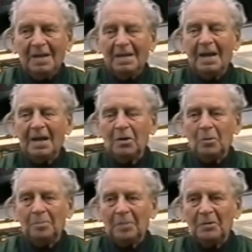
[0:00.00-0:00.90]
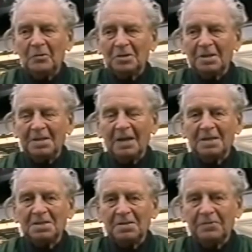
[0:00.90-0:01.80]
he helped build in
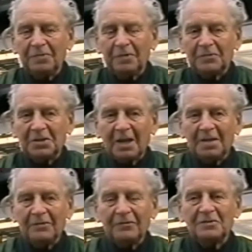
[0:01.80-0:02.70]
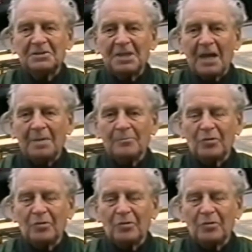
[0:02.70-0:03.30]
1958 for Stan